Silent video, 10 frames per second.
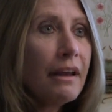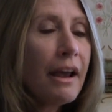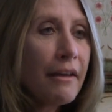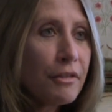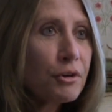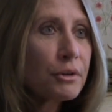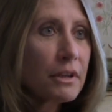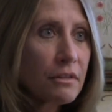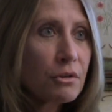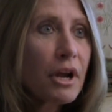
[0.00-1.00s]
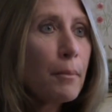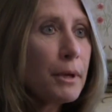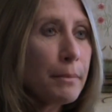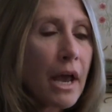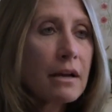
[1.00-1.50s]
And they're
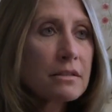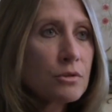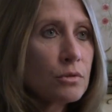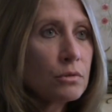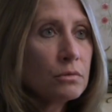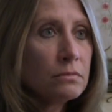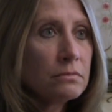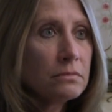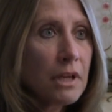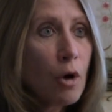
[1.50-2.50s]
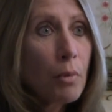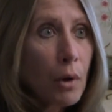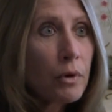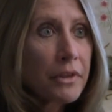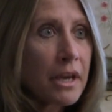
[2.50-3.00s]
coming back to help
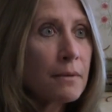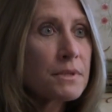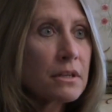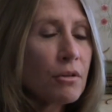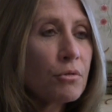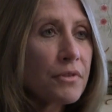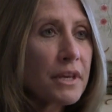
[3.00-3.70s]
out with camps and other